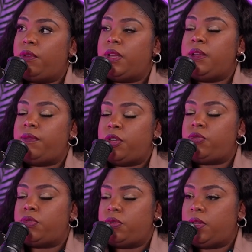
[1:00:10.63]
or
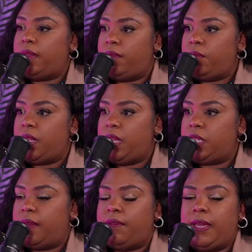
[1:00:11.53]
individuals who are living with
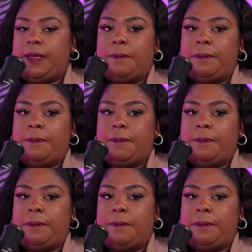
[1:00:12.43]
HIV.